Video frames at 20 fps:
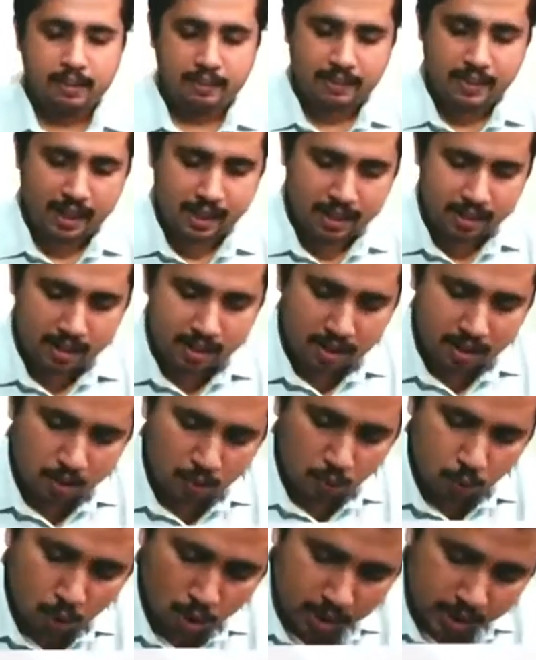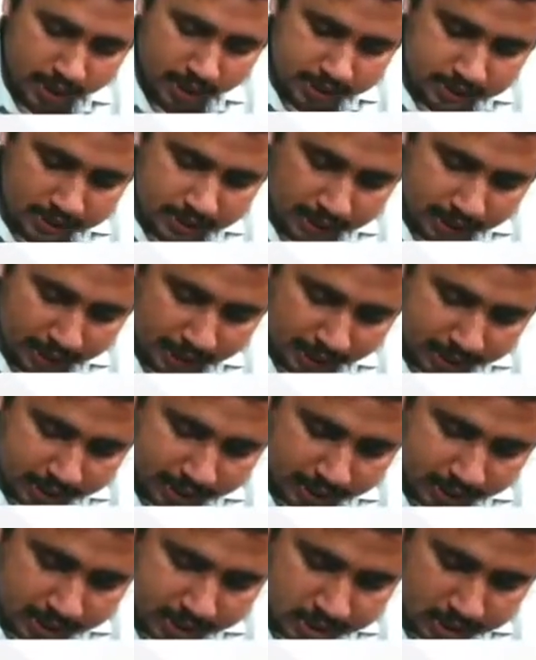then what is the
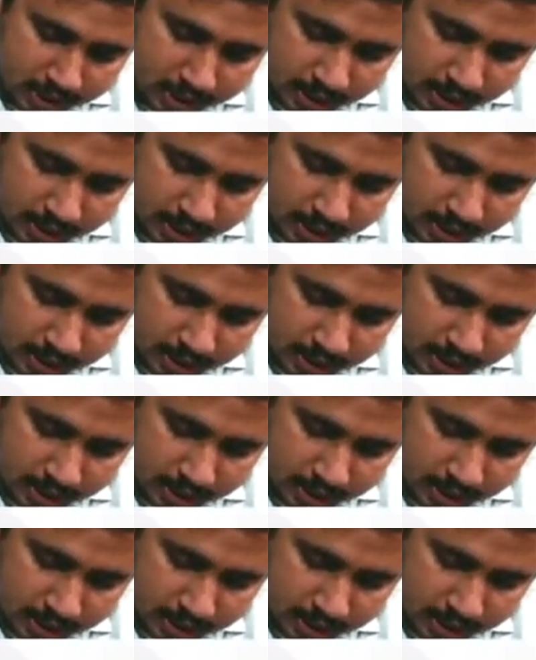recognition